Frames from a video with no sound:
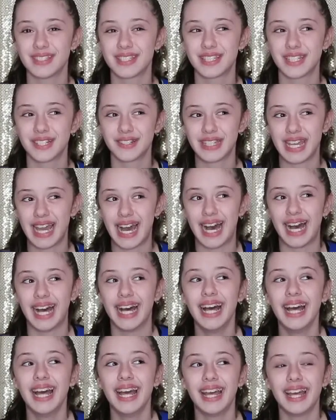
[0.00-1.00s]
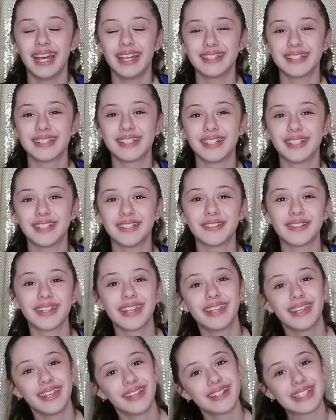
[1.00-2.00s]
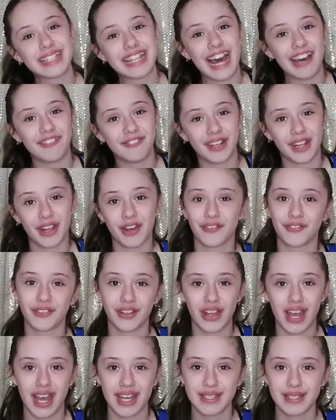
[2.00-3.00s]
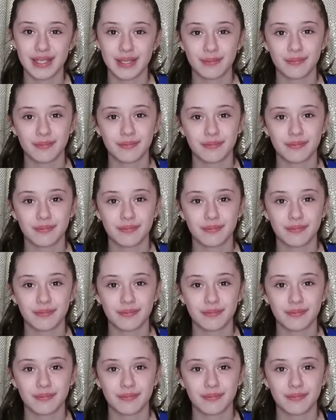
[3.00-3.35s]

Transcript: So yeah, so here's that video for you guys.